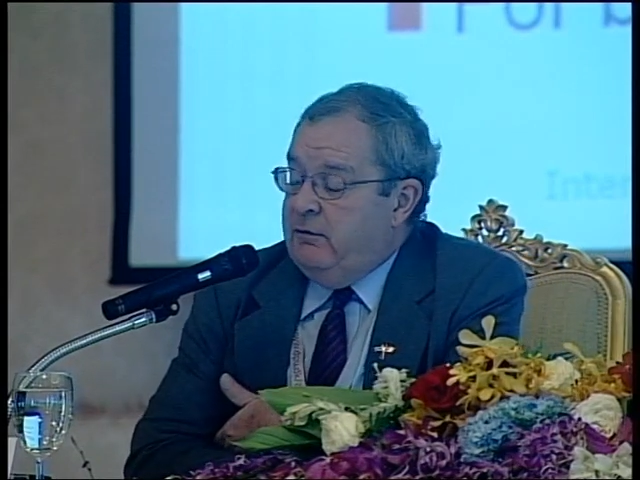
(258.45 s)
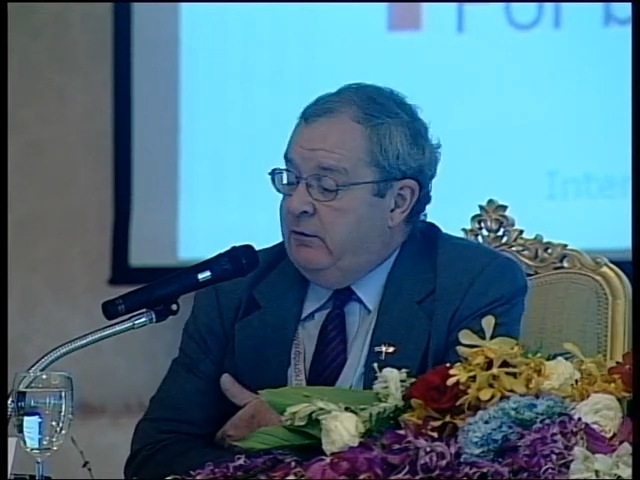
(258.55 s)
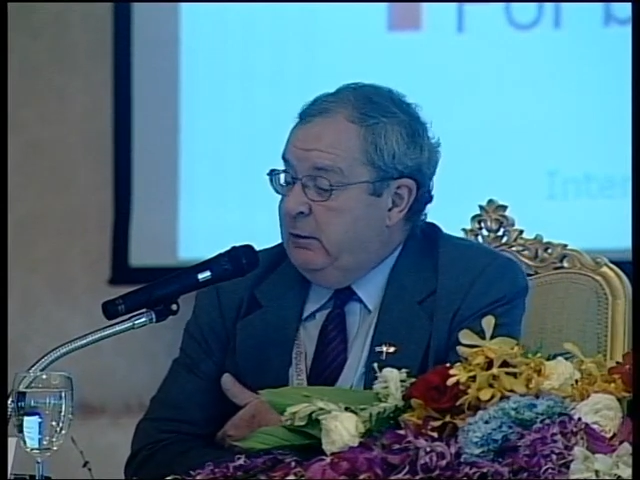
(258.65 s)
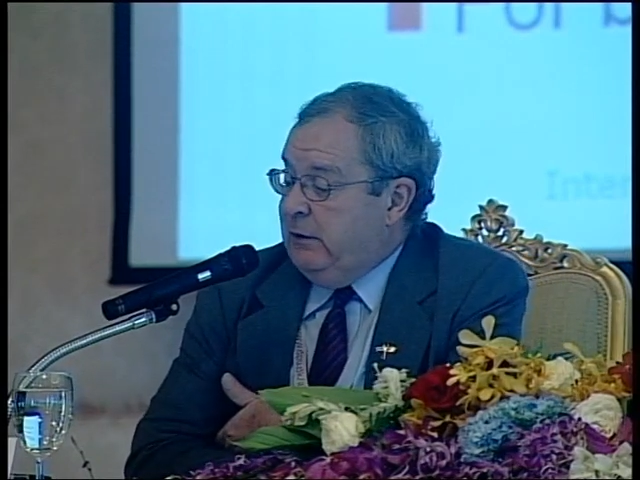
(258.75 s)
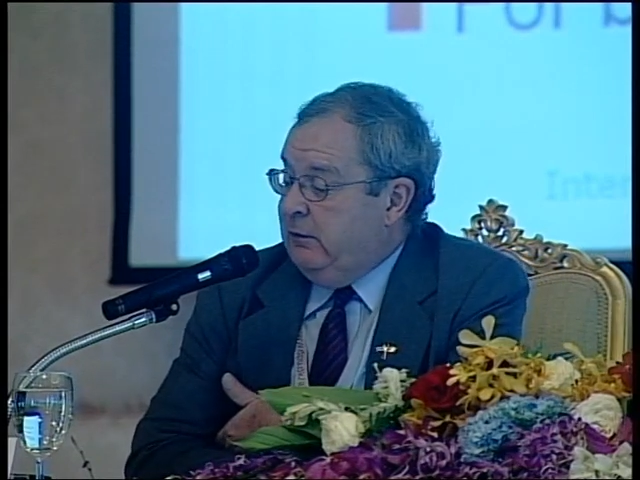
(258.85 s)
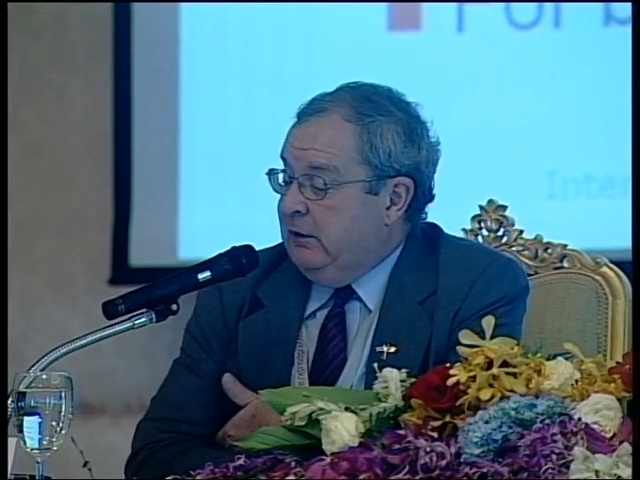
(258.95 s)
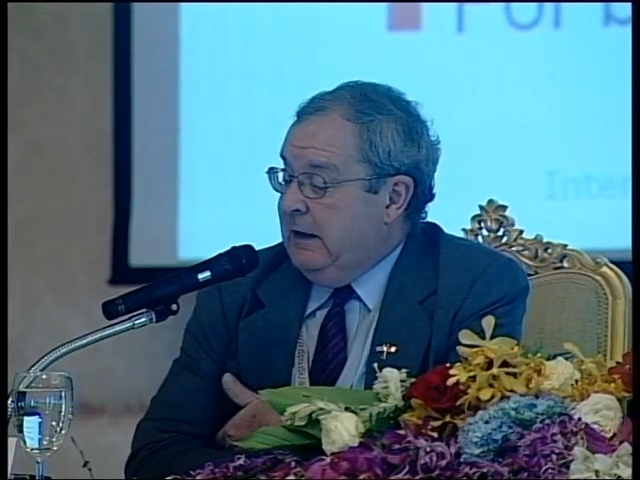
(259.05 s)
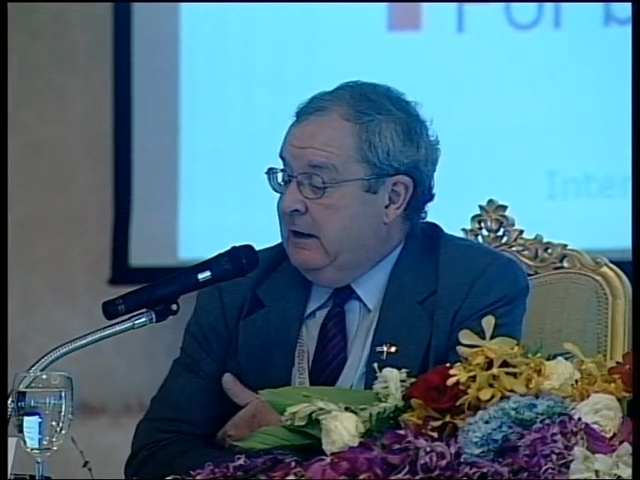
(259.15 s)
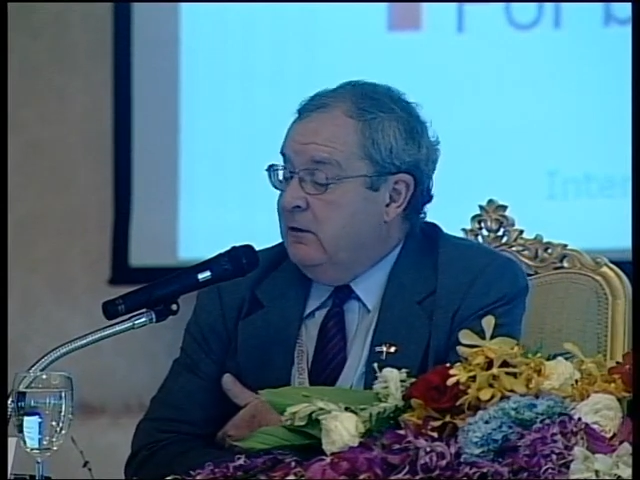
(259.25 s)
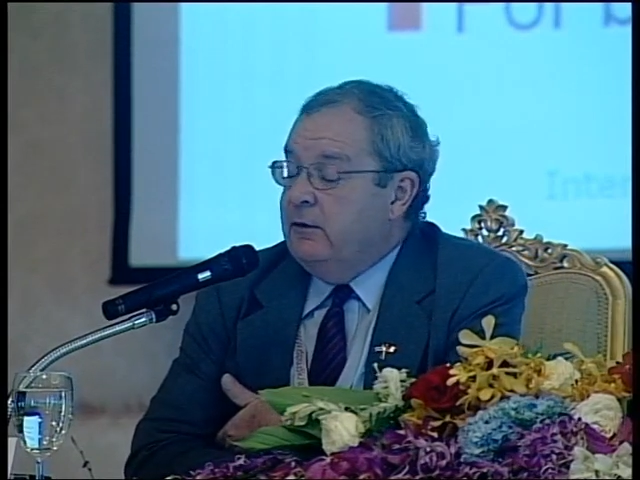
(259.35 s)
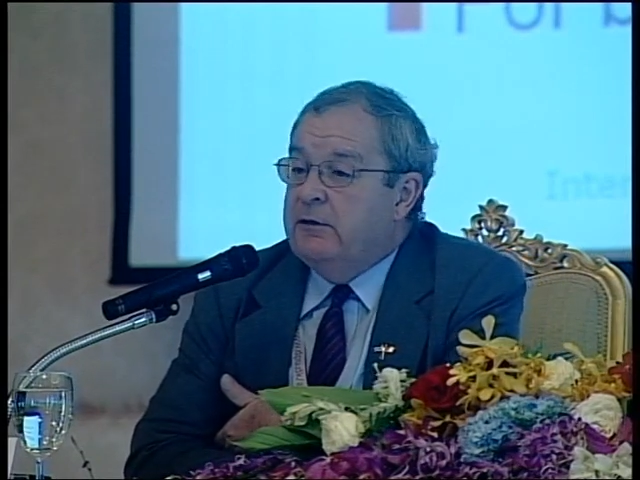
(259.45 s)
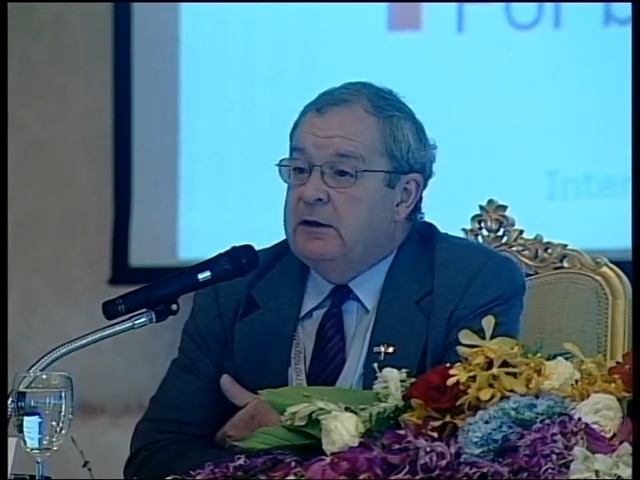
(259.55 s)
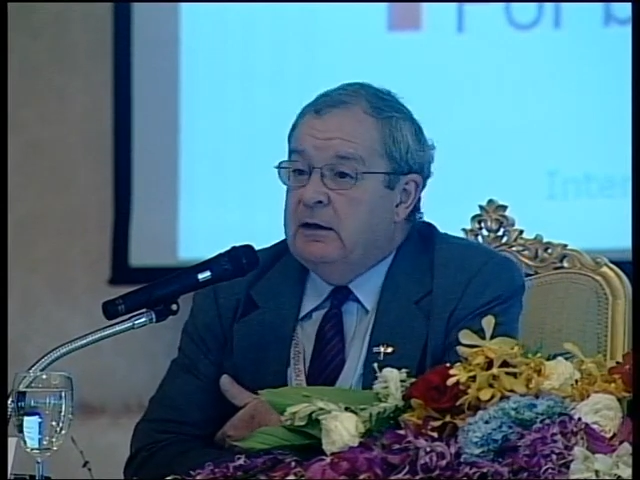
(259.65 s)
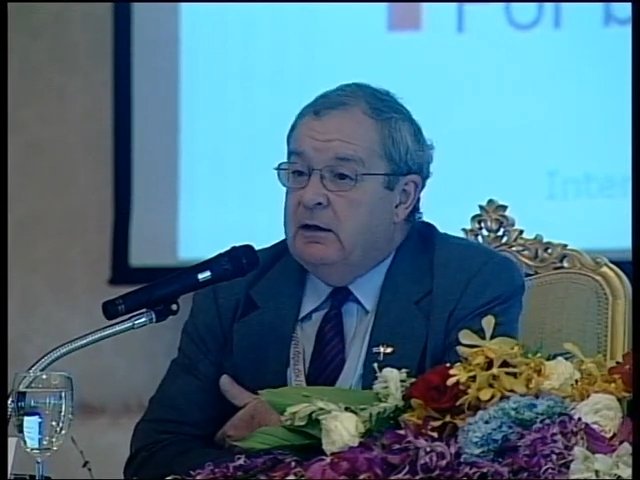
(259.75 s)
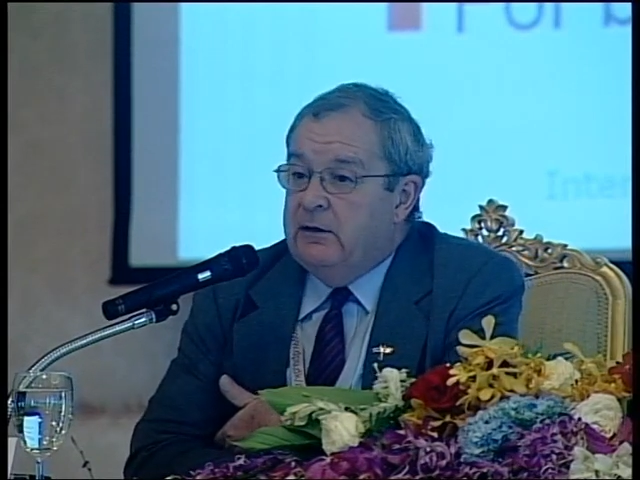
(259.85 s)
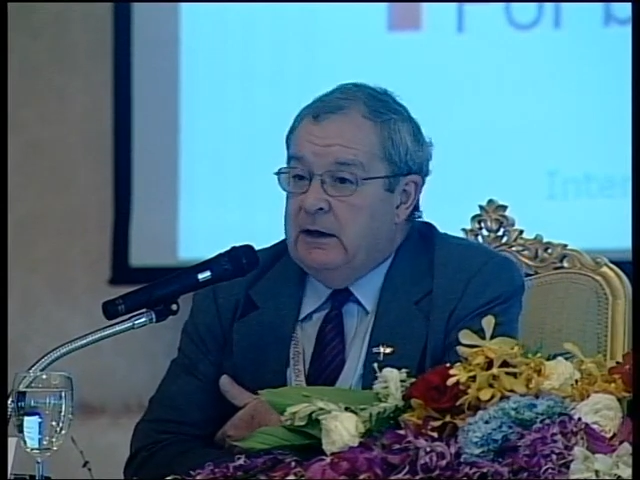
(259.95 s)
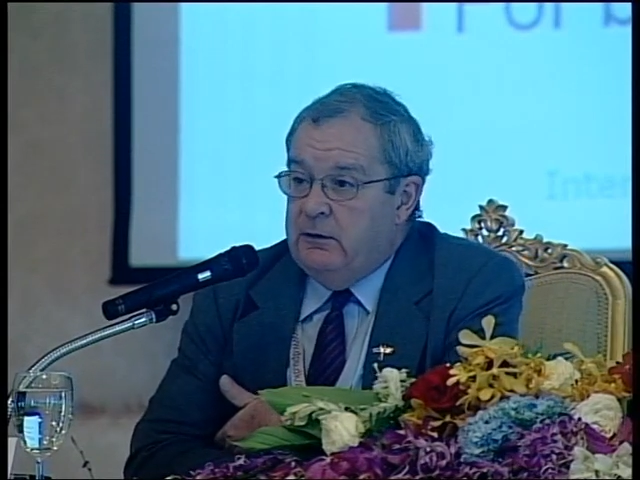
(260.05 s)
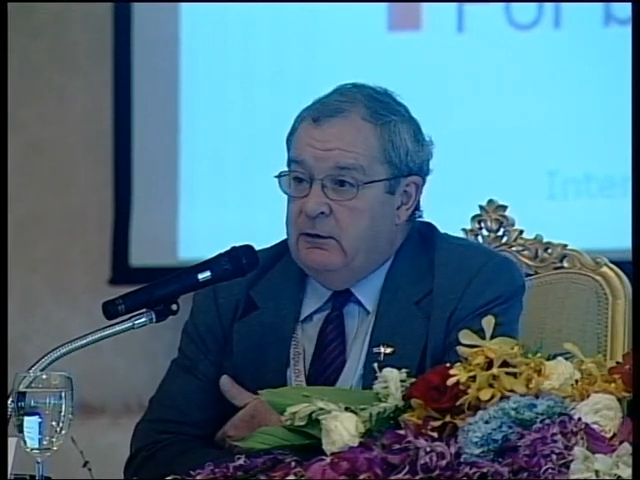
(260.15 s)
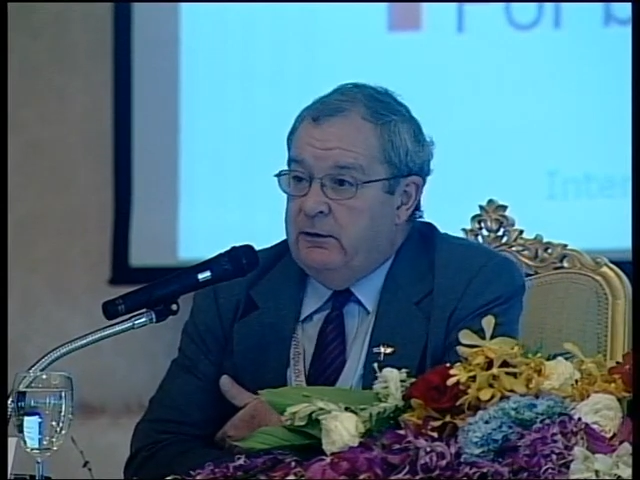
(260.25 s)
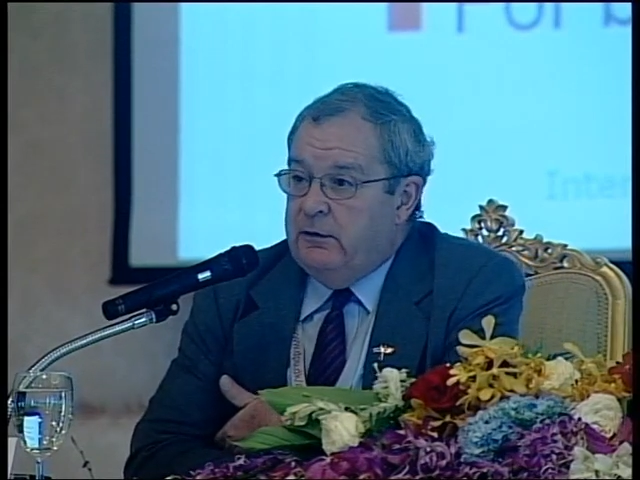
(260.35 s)
for both technical skills and
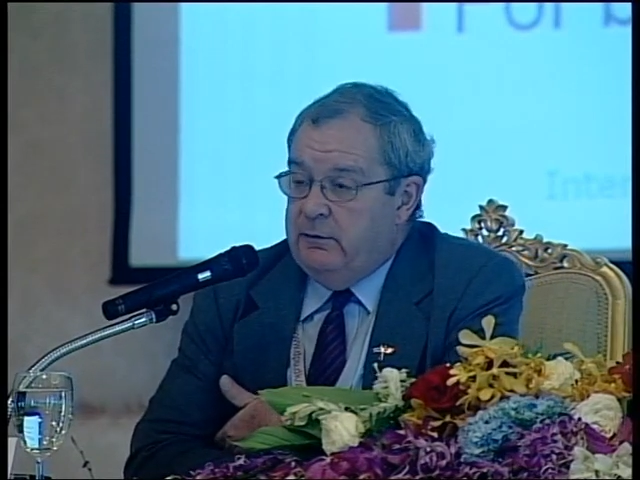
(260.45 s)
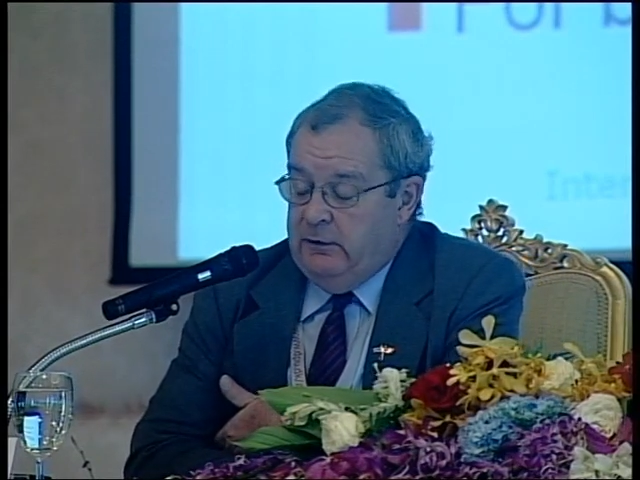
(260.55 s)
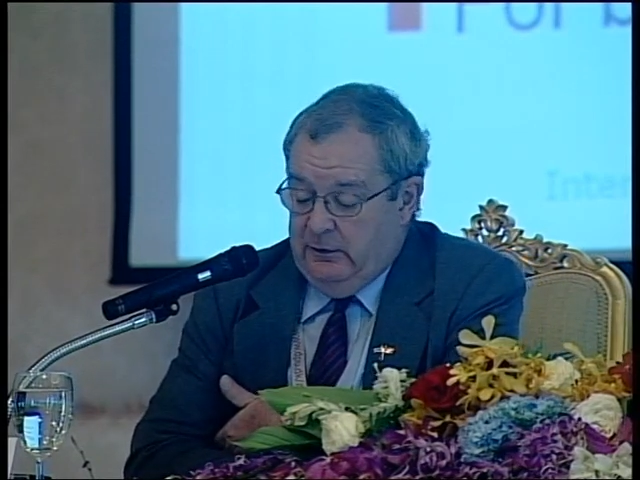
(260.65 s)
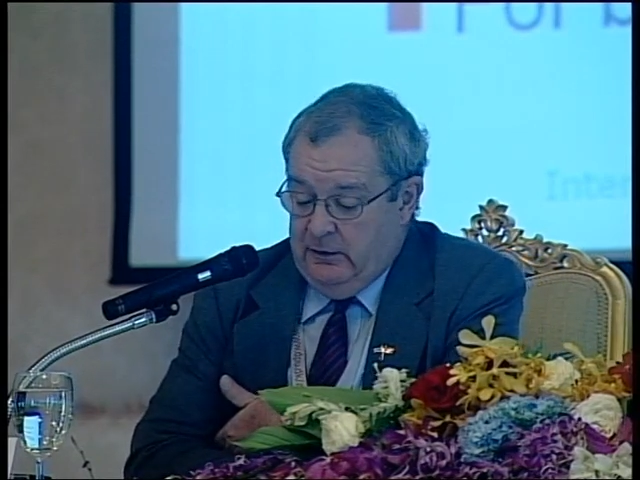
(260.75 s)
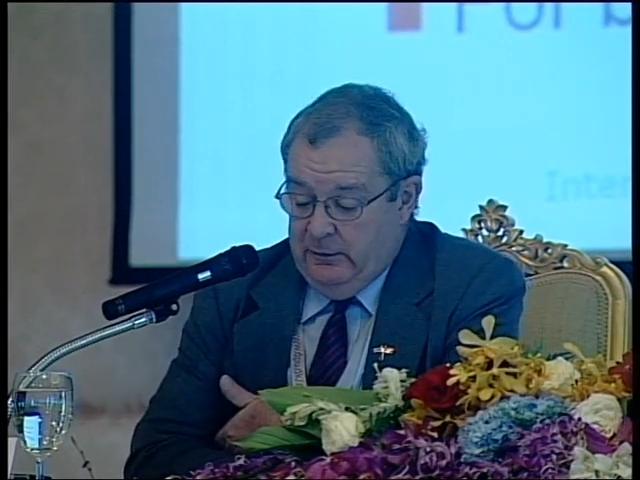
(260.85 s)
also for soft